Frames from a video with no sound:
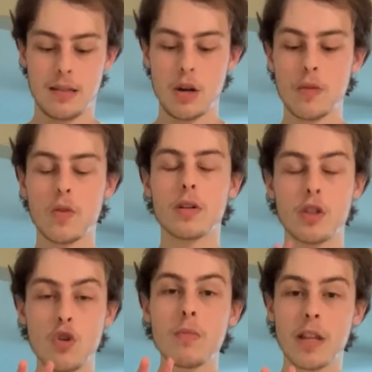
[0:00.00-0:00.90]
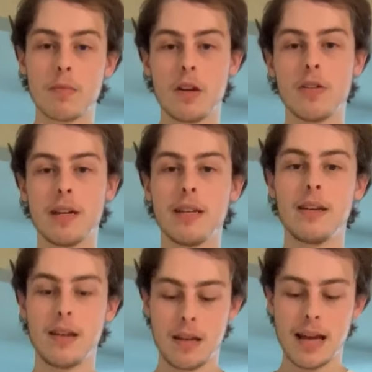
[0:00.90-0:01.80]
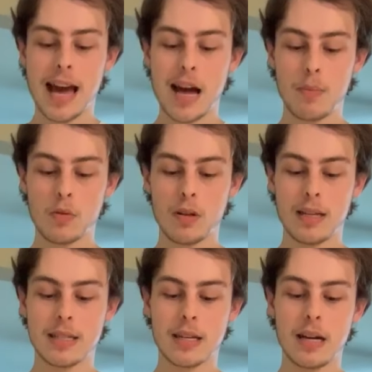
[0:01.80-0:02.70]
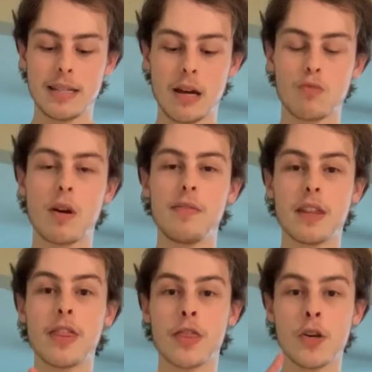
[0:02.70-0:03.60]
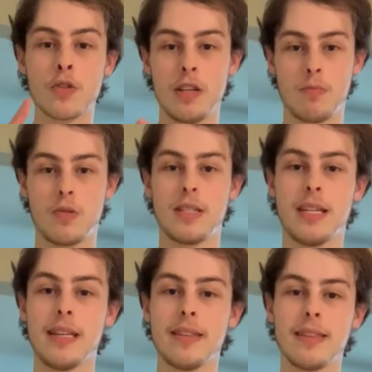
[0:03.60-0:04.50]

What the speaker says: over a 2-month period, Apple has gone down roughly 30%.